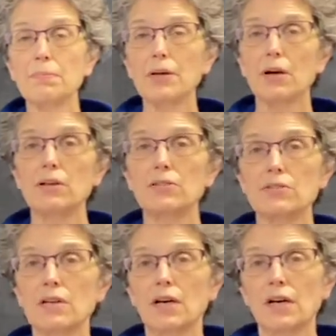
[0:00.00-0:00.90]

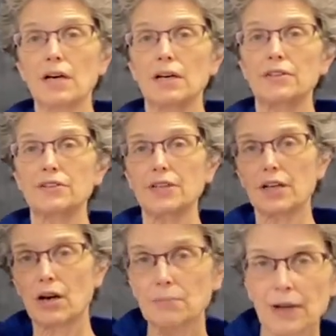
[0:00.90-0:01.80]
because they
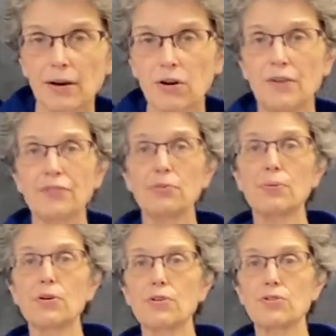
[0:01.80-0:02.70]
come down off their
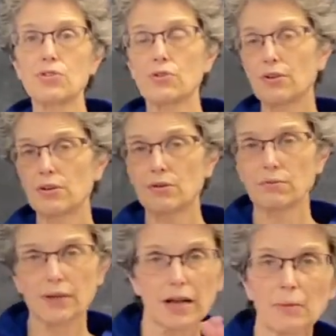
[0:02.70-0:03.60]
perch or they
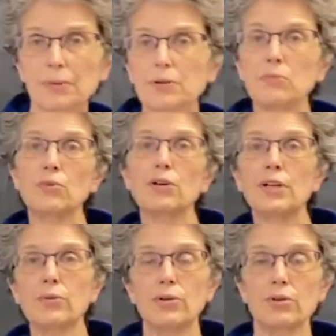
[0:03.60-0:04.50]
get up in the
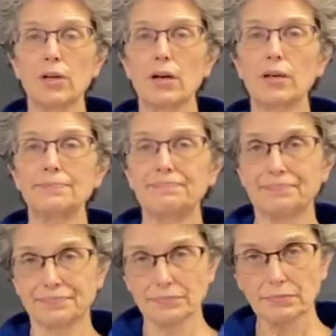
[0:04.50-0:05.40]
morning when you get up
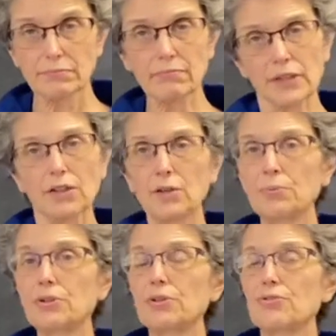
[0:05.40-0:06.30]
and you
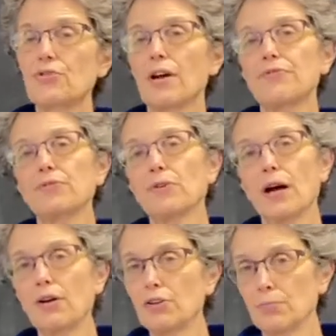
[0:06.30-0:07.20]
put their dry food
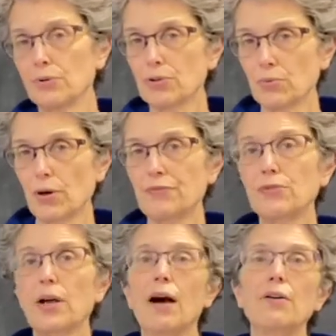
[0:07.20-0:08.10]
out or you put their wet
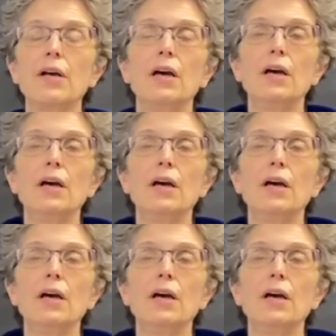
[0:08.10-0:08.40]
food out.